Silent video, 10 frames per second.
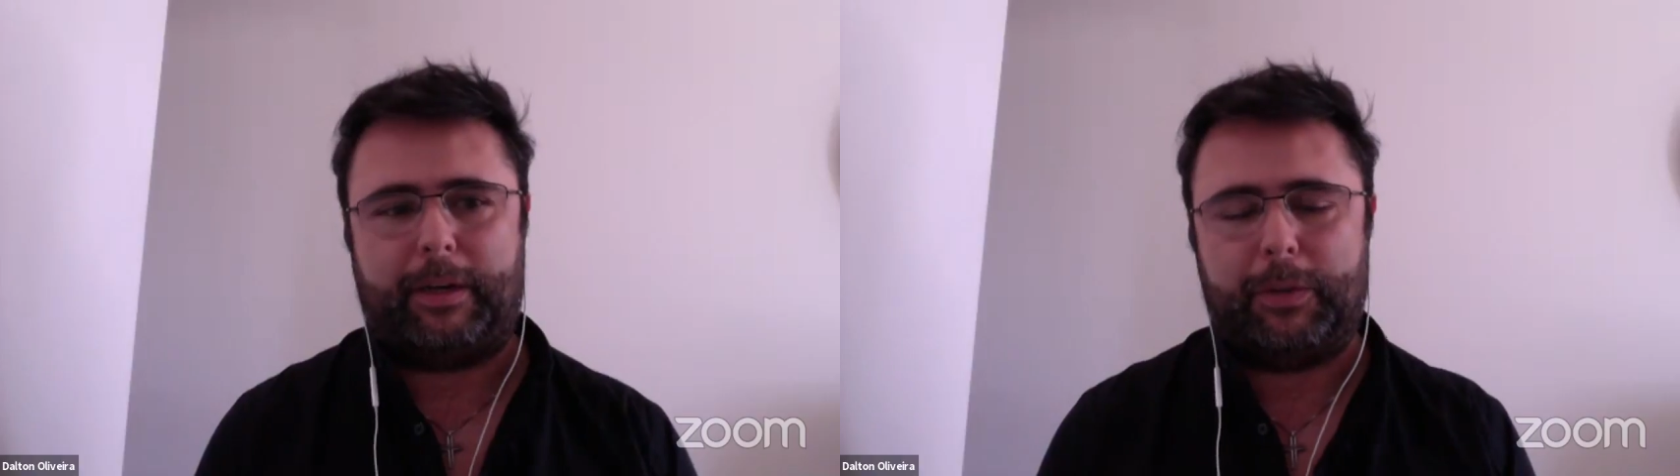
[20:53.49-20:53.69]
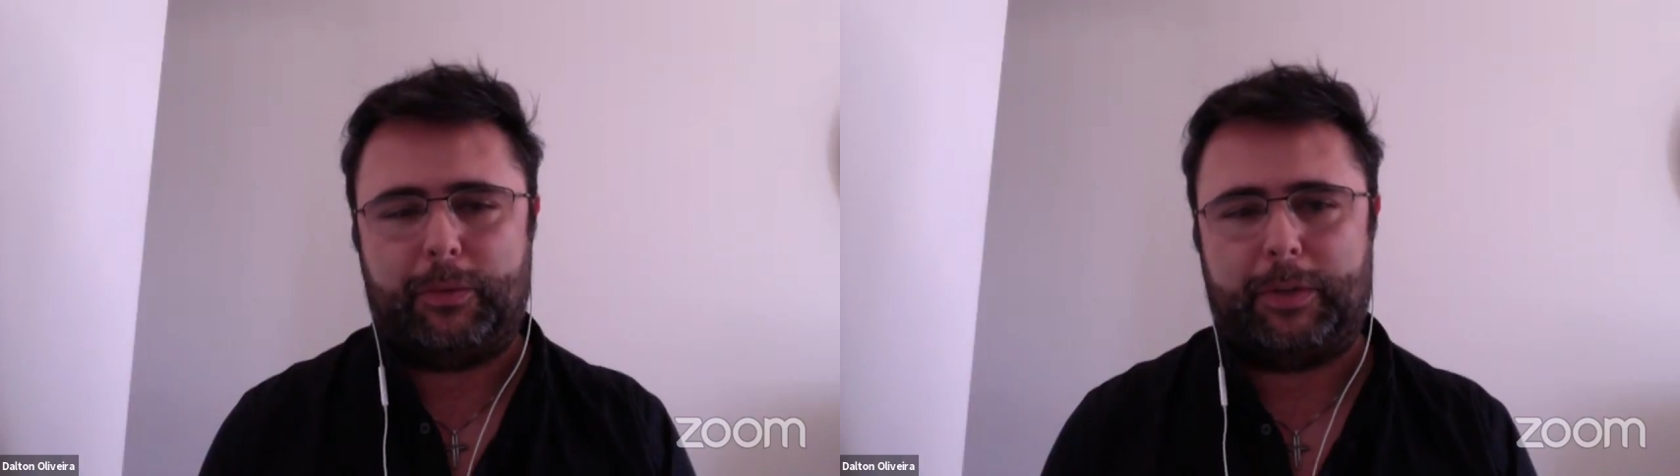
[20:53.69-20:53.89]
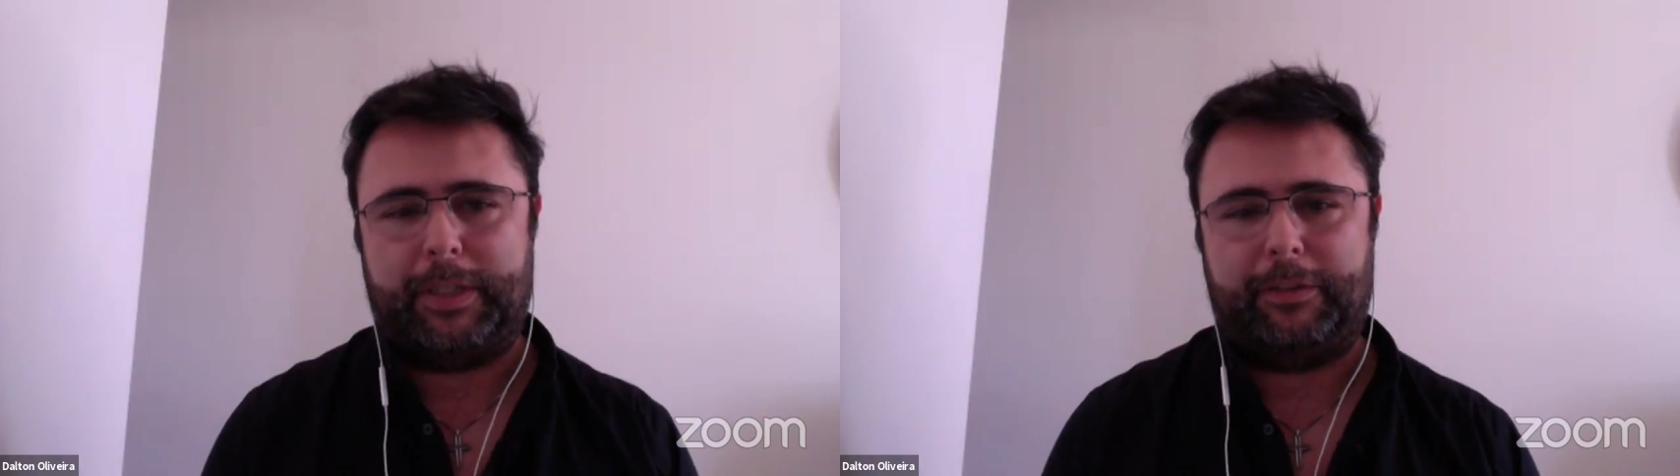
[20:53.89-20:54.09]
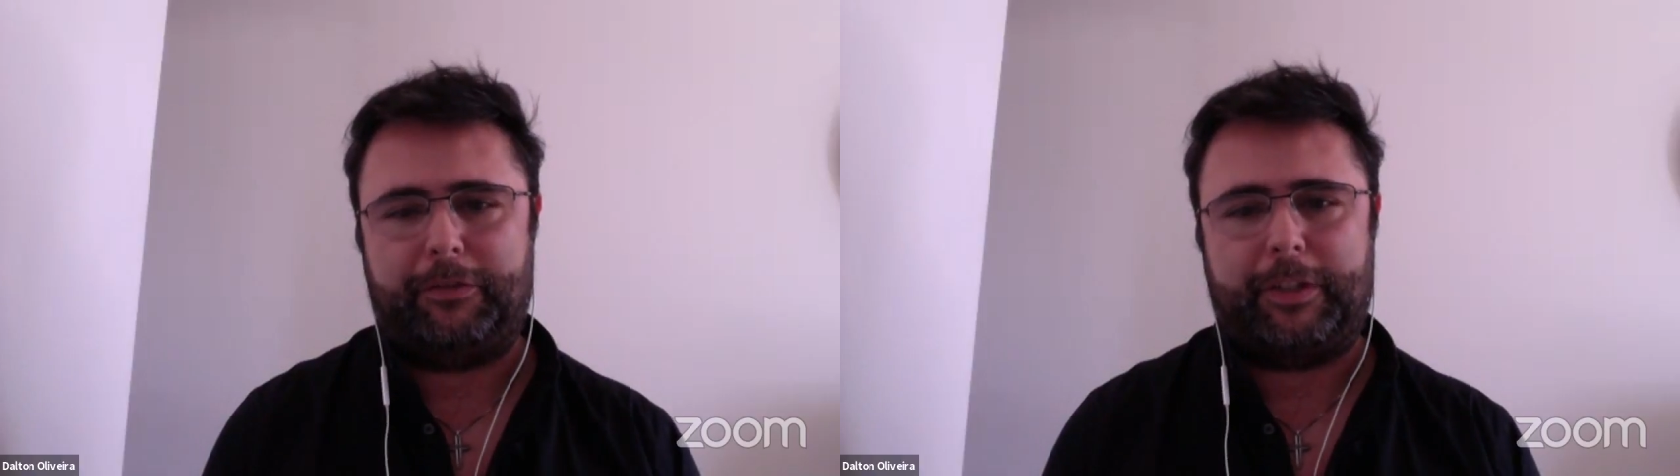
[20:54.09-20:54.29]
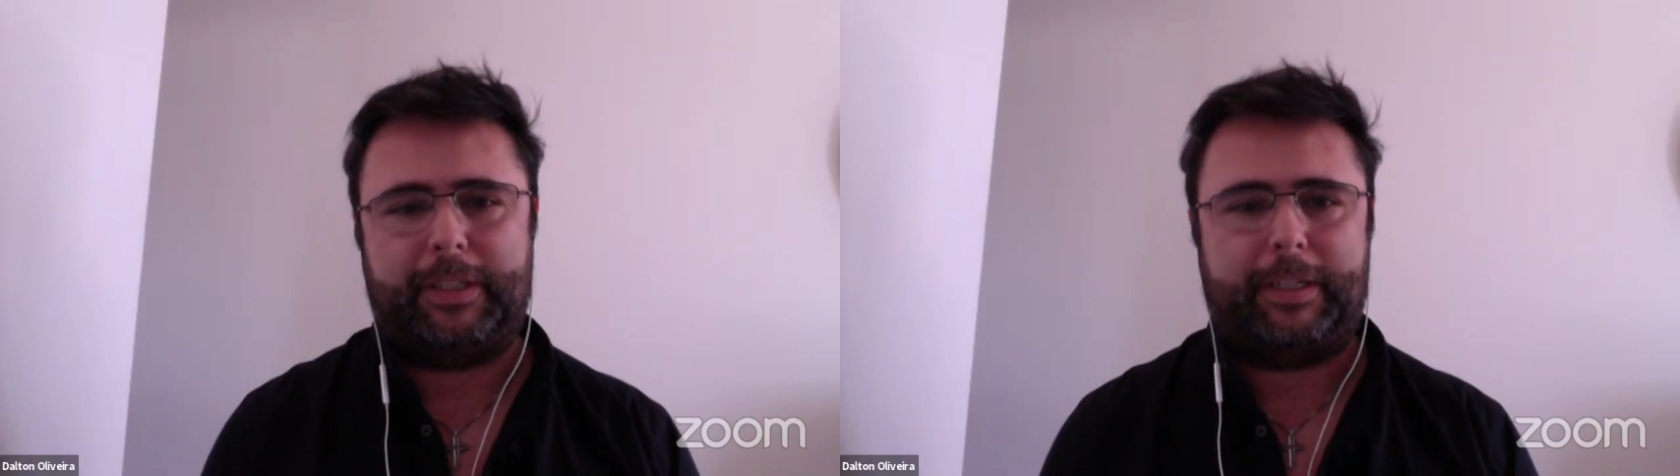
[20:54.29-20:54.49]
I was working
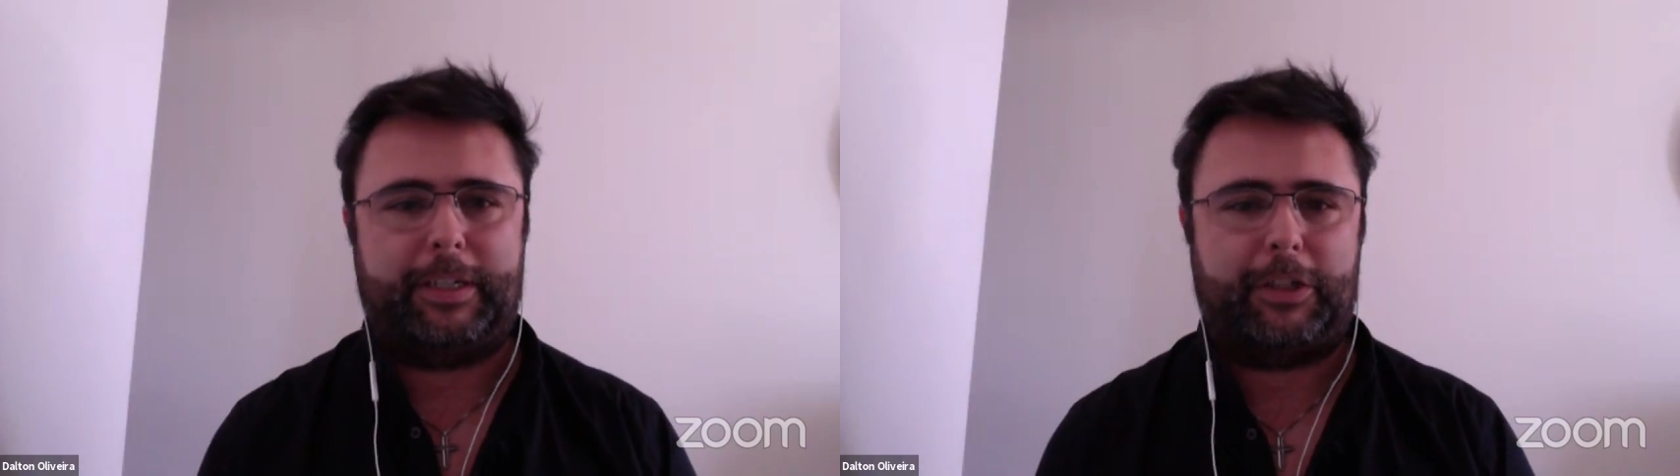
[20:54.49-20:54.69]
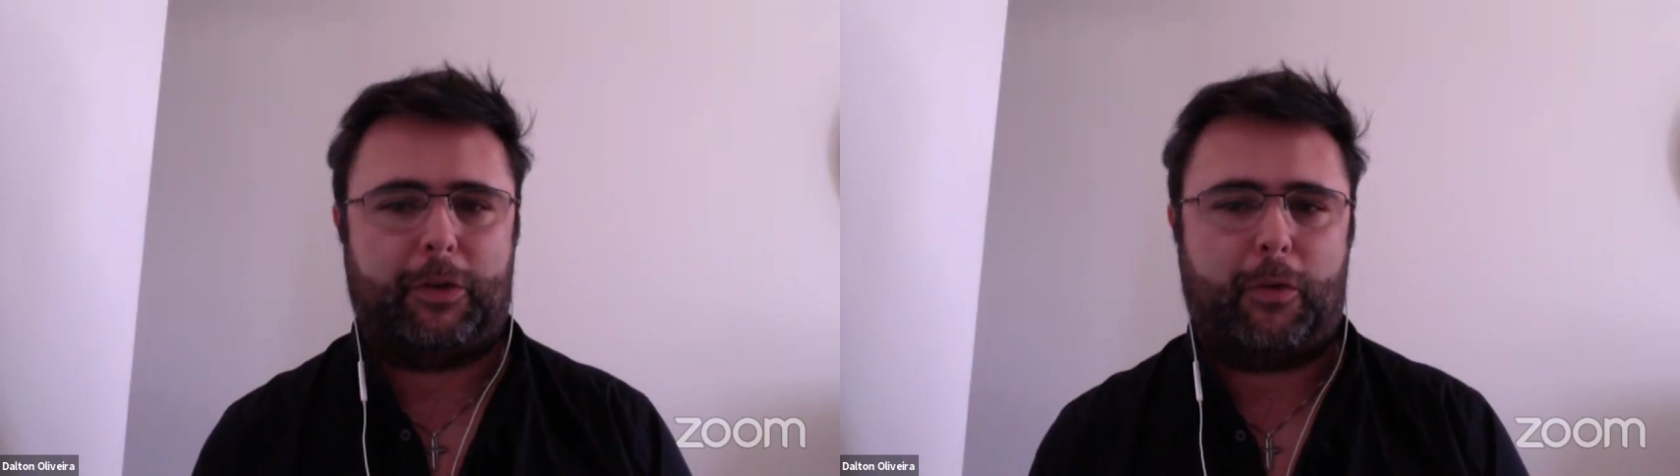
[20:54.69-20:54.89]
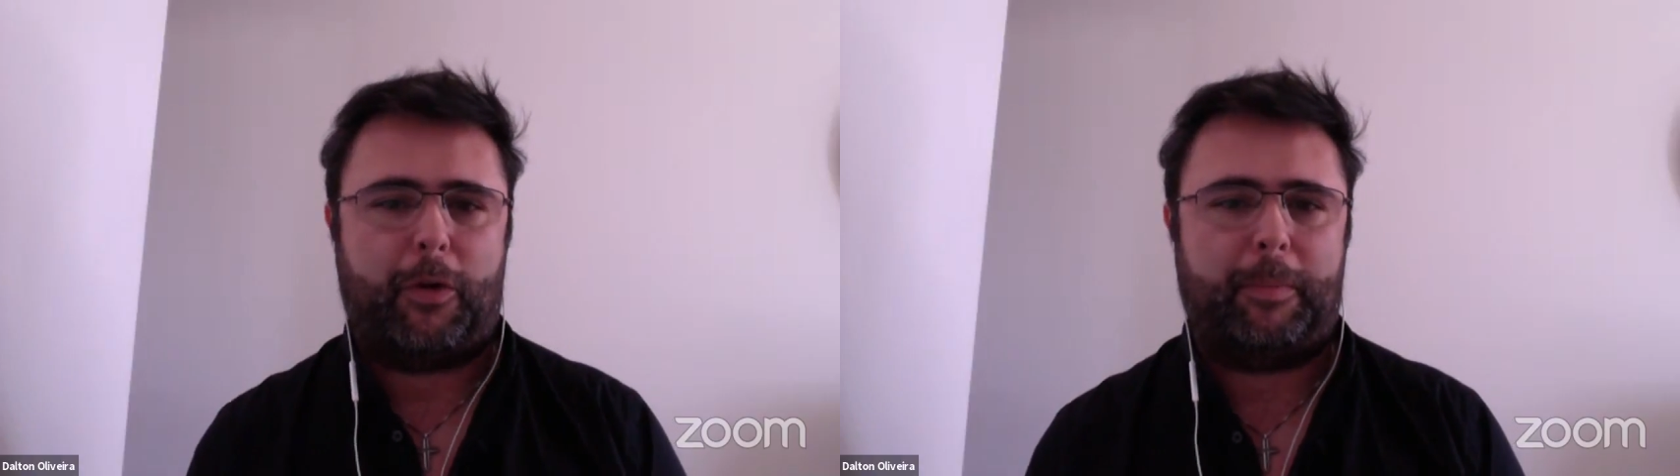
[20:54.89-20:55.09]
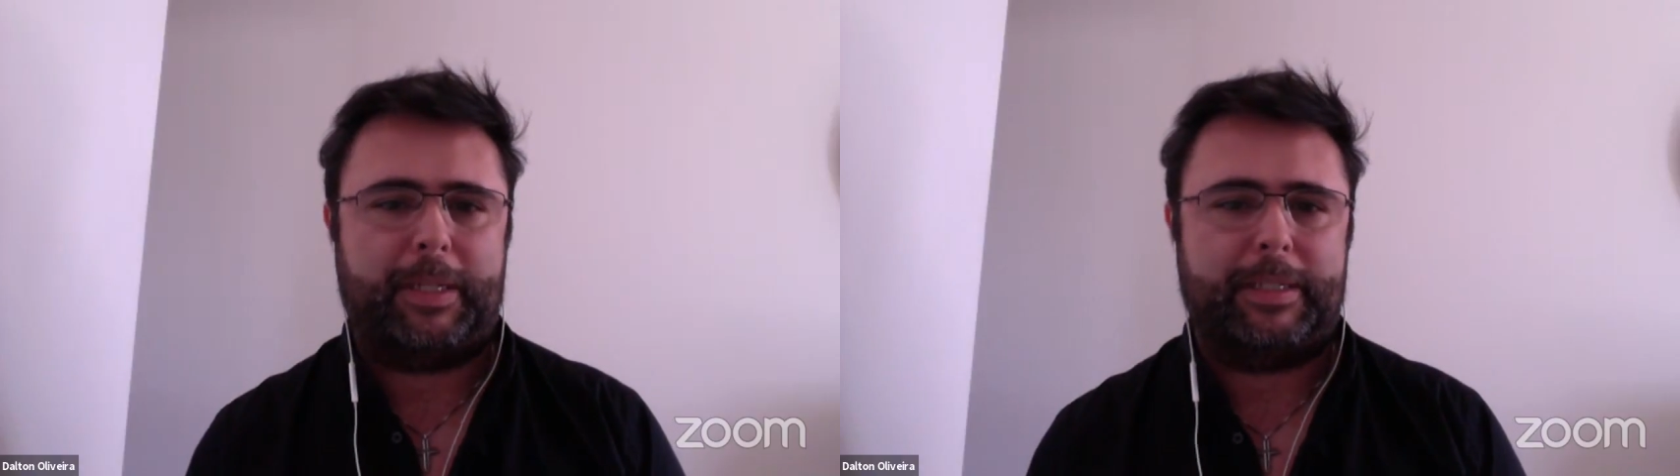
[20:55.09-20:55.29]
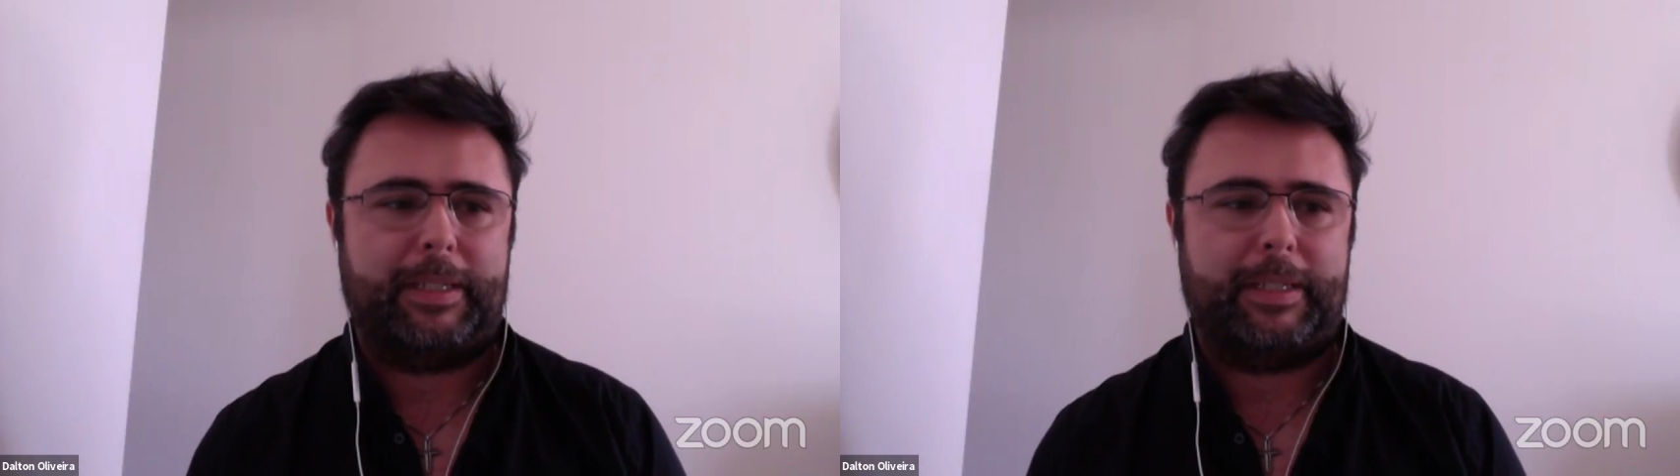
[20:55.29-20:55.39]
for international companies.